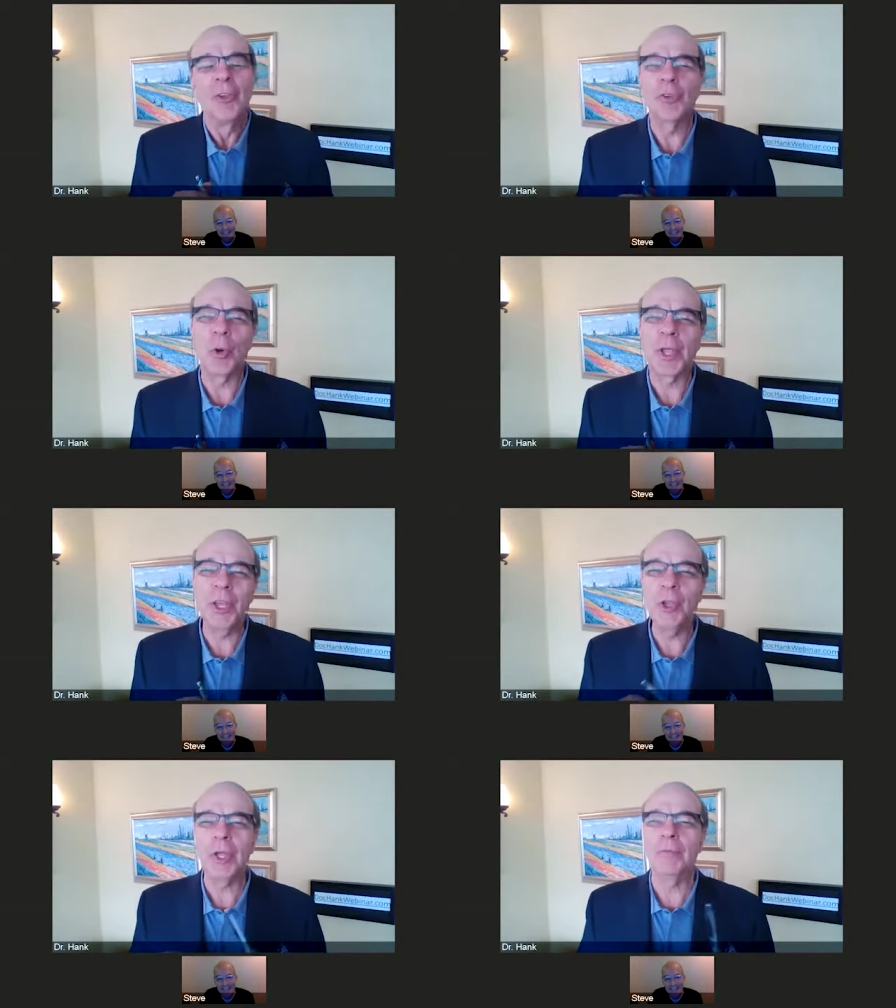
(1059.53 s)
So could
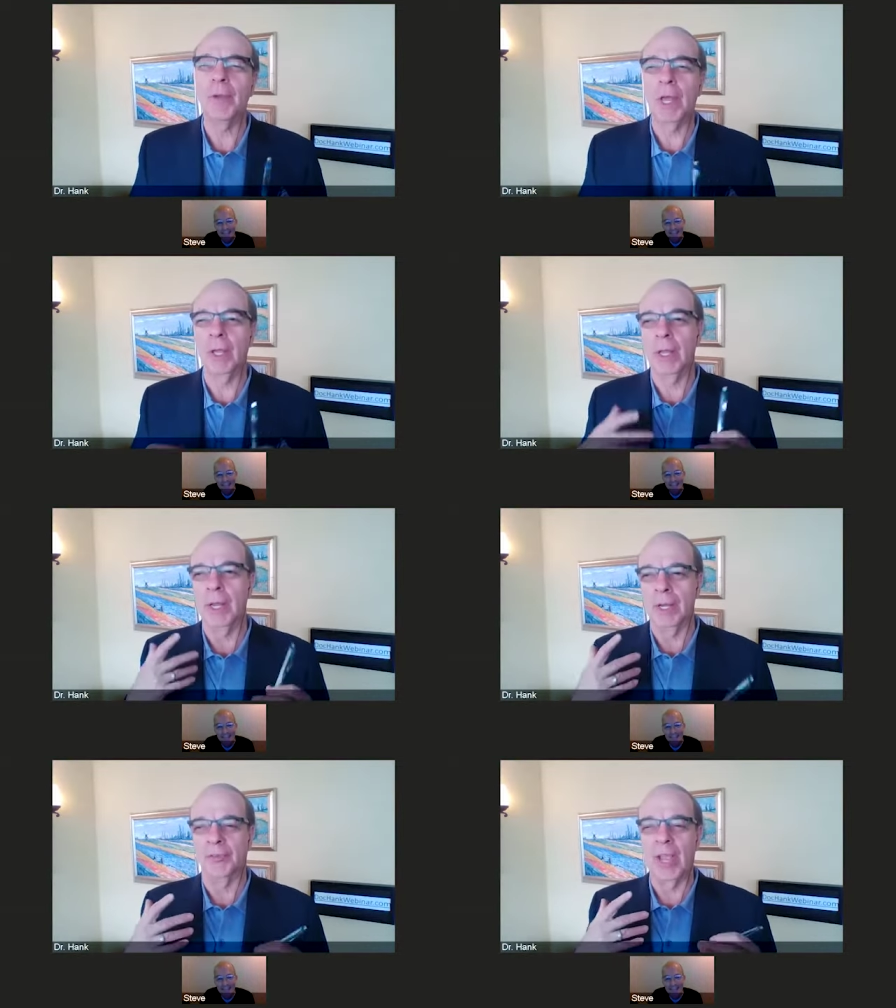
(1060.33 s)
you give uh,
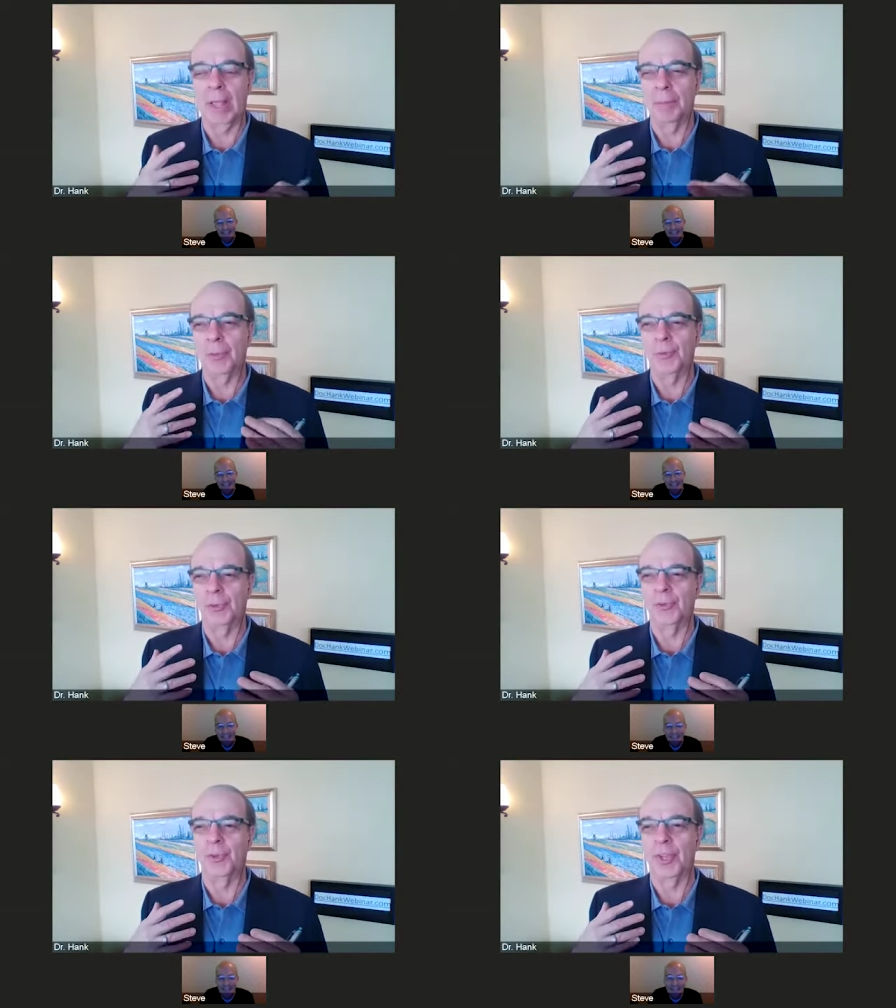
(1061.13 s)
examples
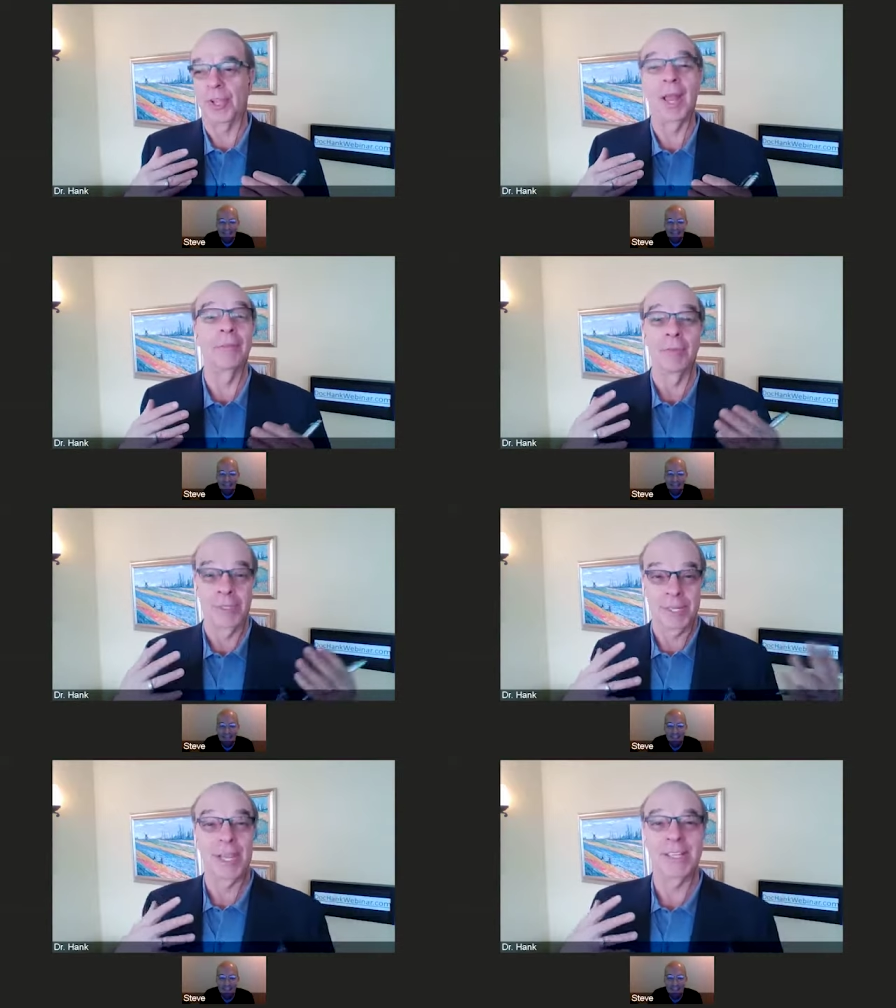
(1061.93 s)
just to kind of
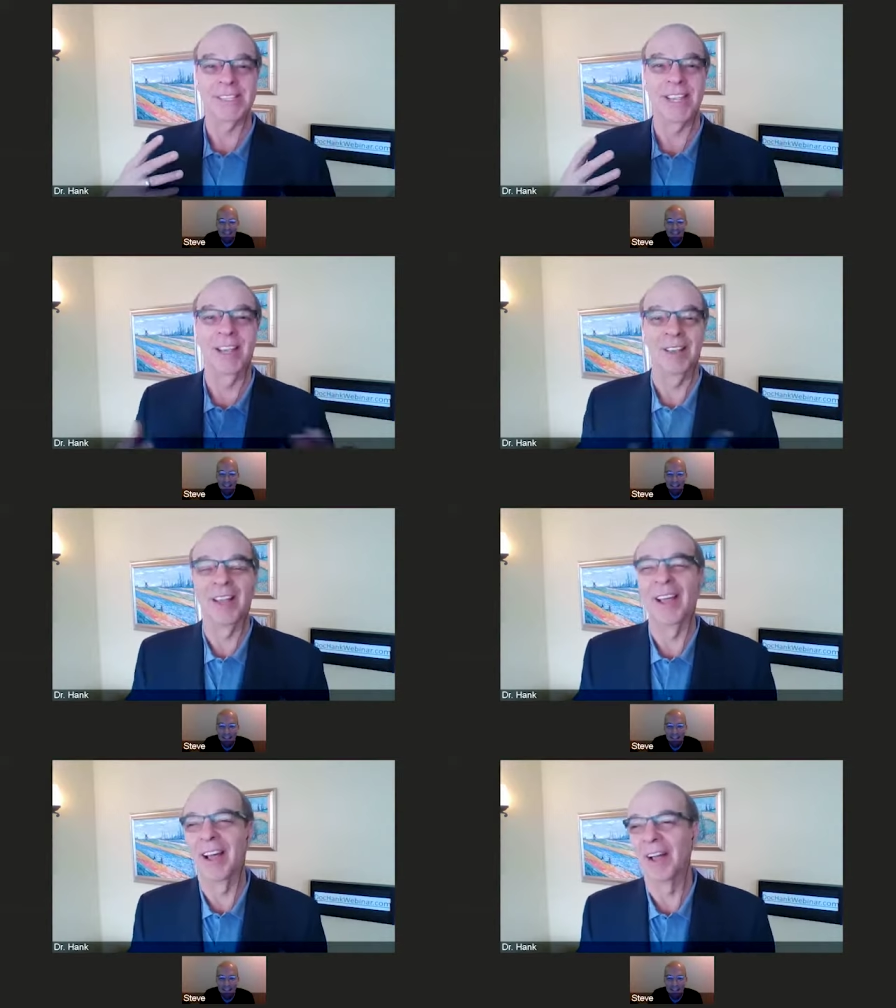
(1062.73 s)
entice uh,
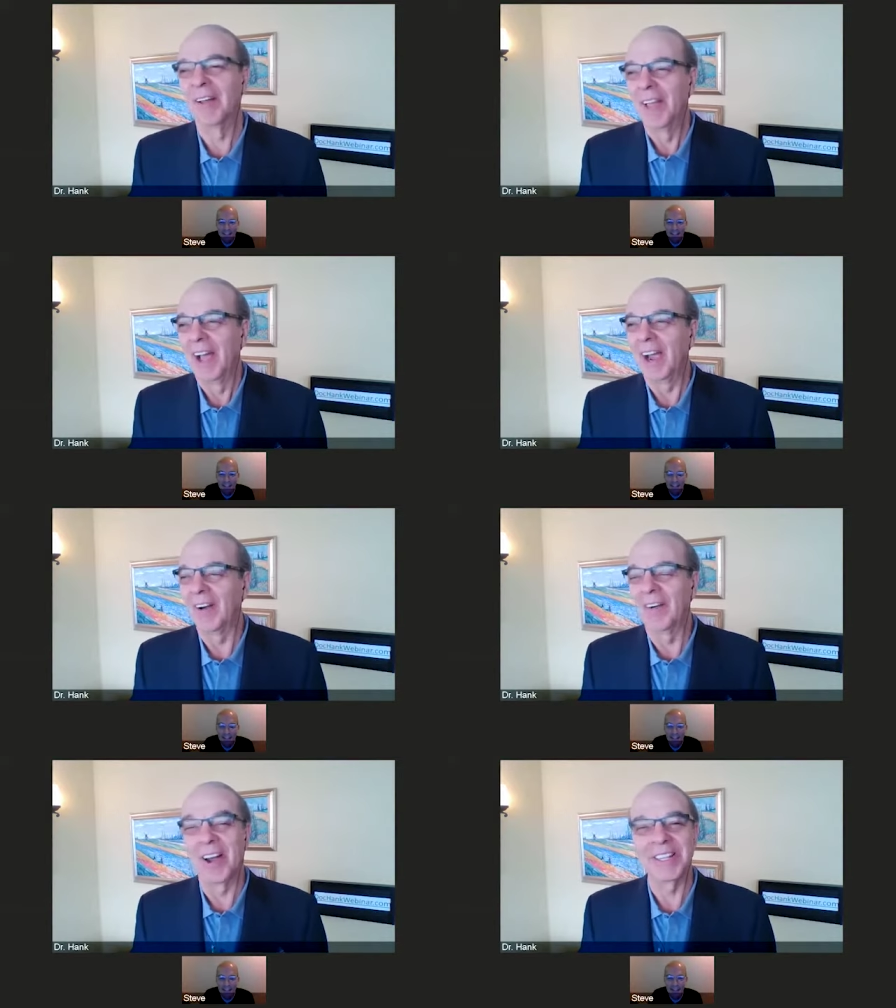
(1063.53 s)
uh,
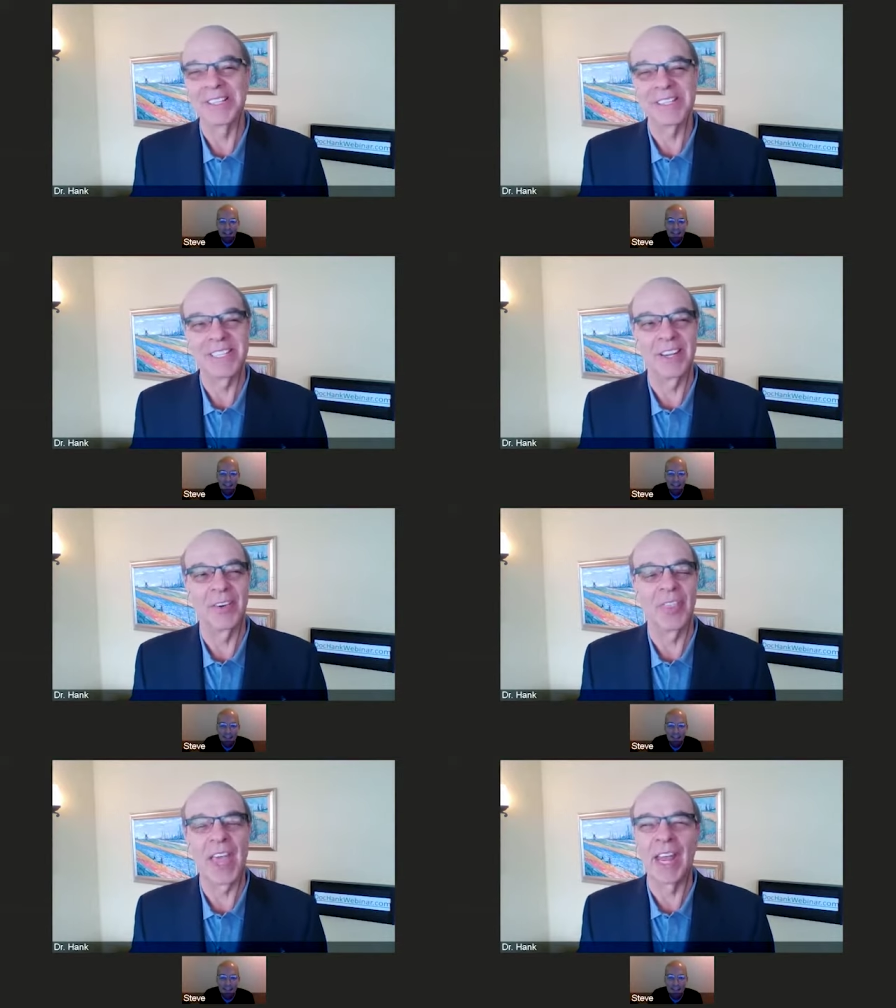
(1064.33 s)
our audience
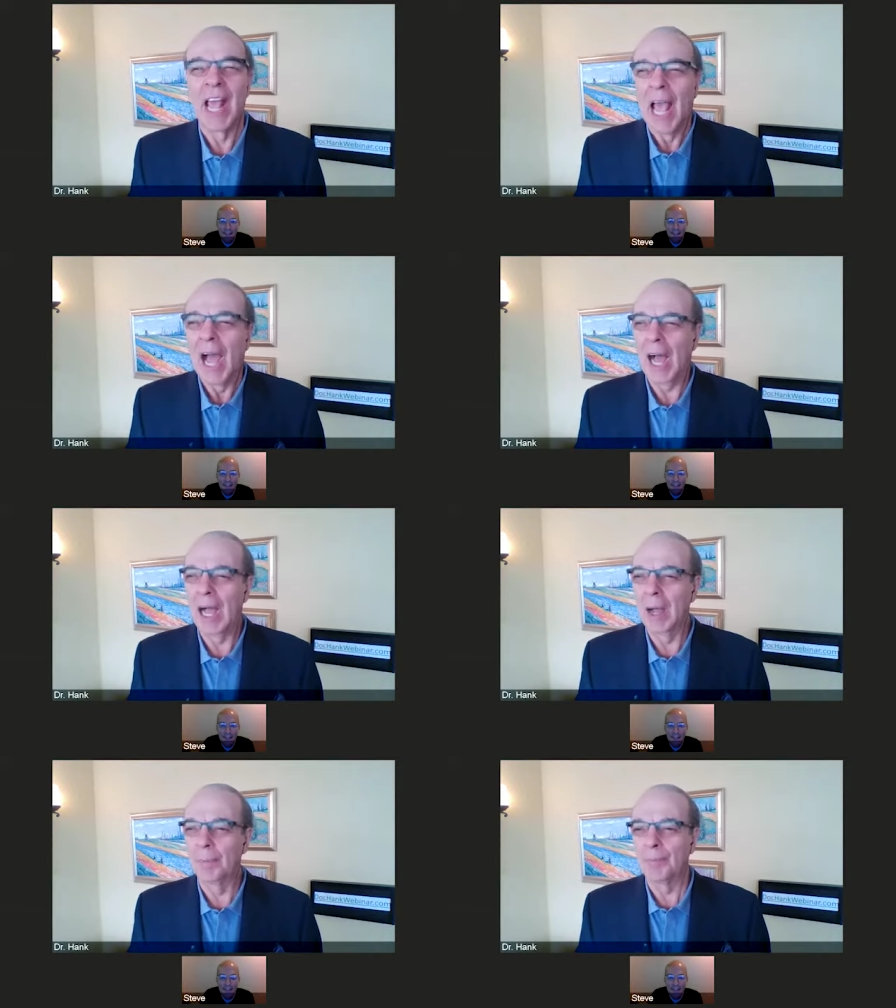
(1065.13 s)
here that,
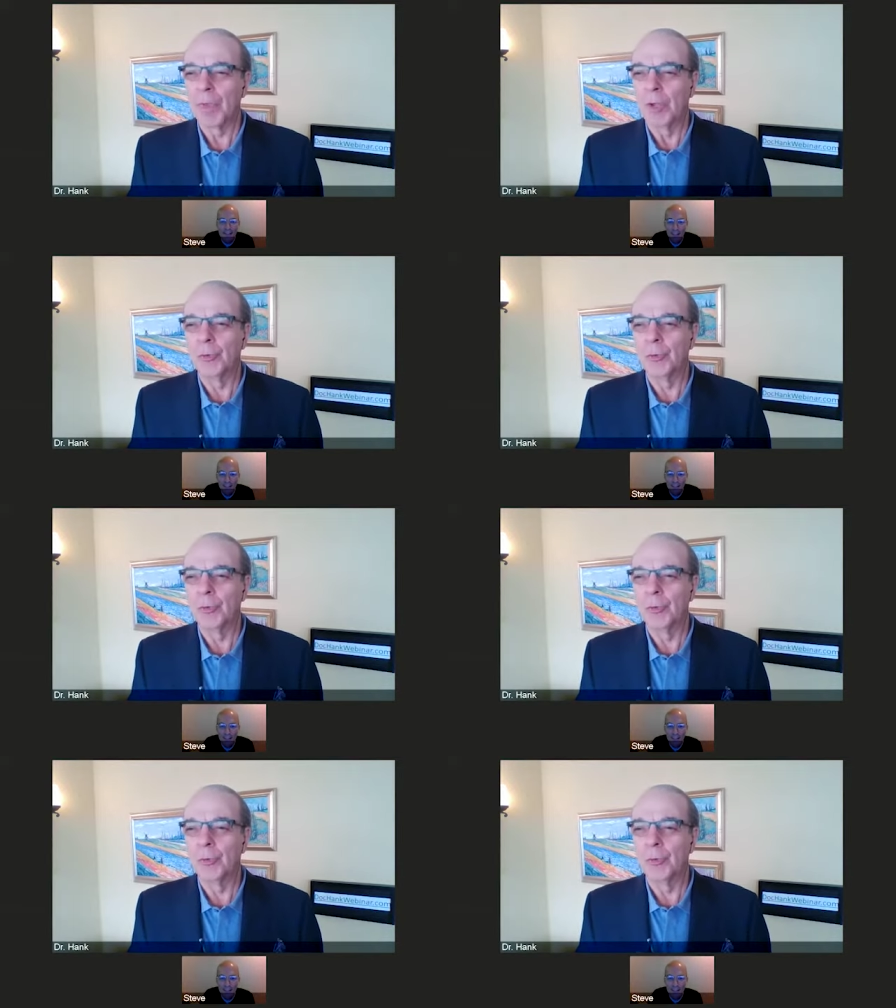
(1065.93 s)
um,